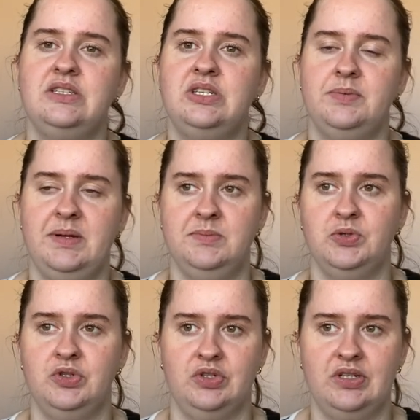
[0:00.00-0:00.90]
to be
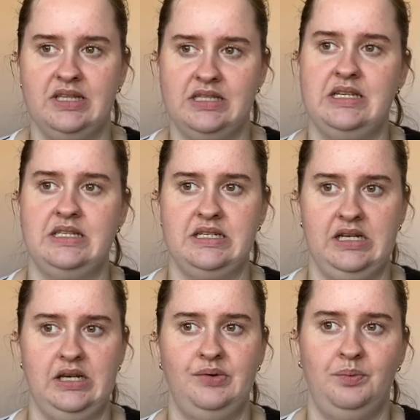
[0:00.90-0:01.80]
more
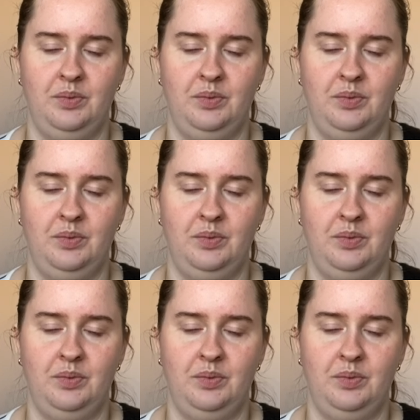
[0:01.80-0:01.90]
consistent